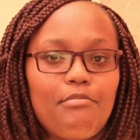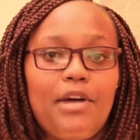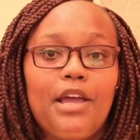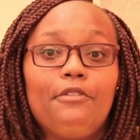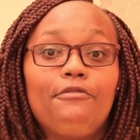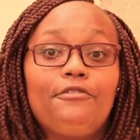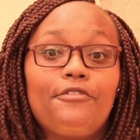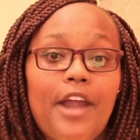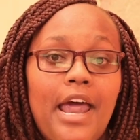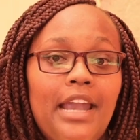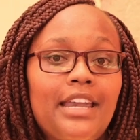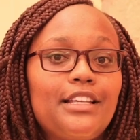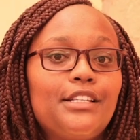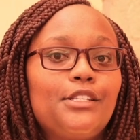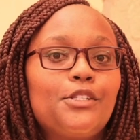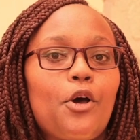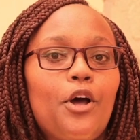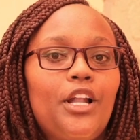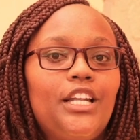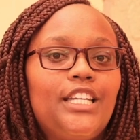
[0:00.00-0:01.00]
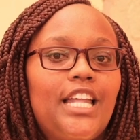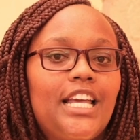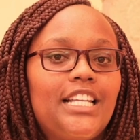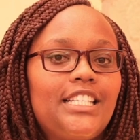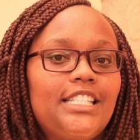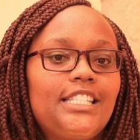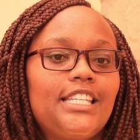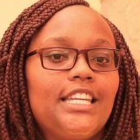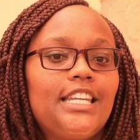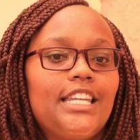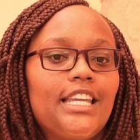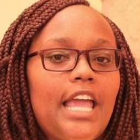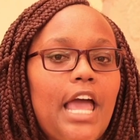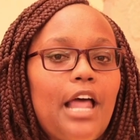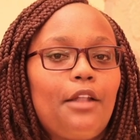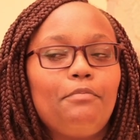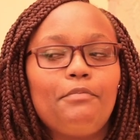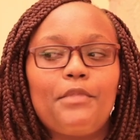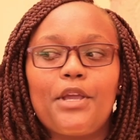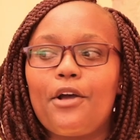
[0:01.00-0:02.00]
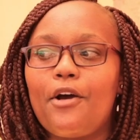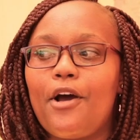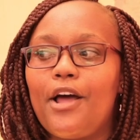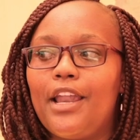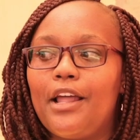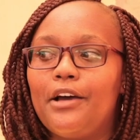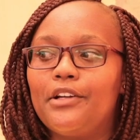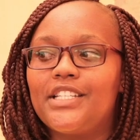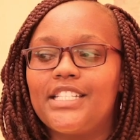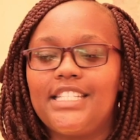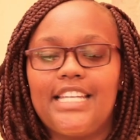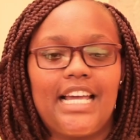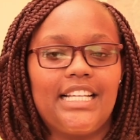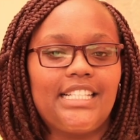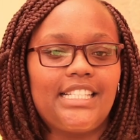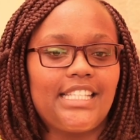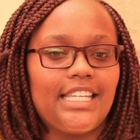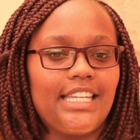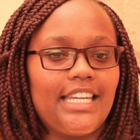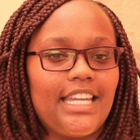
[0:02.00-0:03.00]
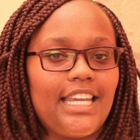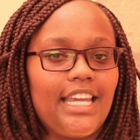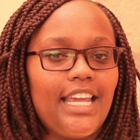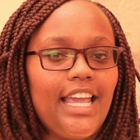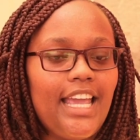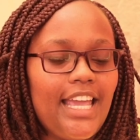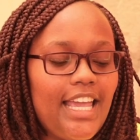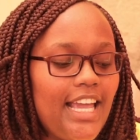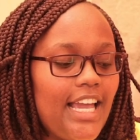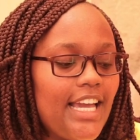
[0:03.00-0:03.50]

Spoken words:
My friend is called Destiny. Help me call out Destiny.